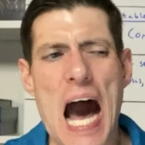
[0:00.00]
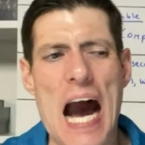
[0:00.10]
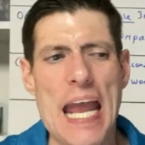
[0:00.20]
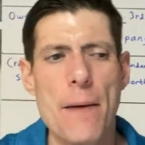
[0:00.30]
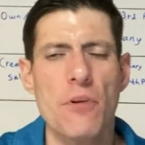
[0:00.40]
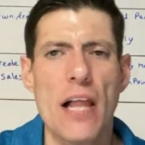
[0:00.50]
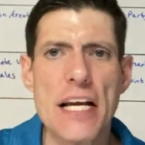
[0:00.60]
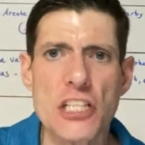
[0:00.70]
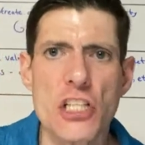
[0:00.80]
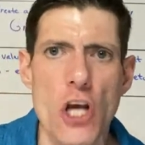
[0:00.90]
I am
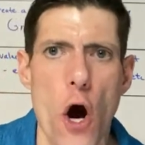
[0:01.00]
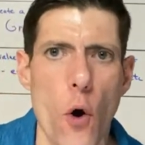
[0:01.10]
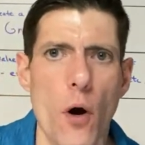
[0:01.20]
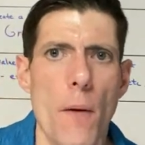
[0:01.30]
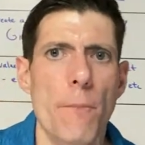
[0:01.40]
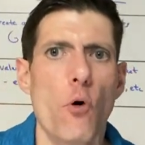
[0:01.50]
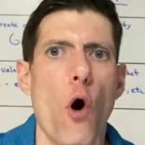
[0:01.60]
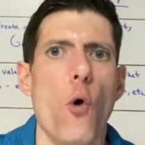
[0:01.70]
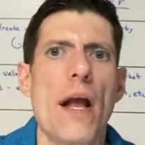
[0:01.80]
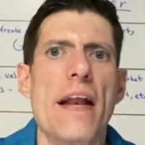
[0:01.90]
less so
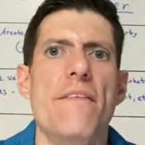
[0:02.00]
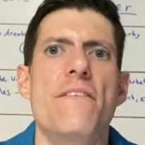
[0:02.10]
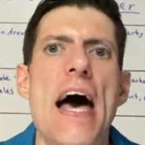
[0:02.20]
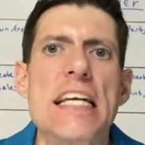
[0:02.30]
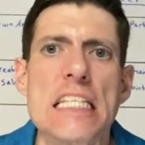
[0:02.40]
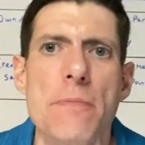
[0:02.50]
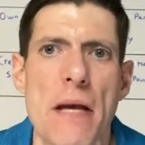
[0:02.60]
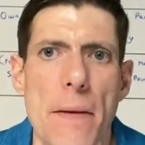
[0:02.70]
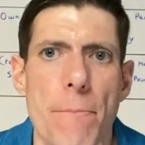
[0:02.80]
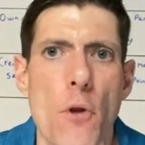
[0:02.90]
pro
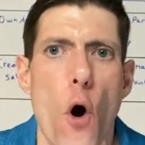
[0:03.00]
investment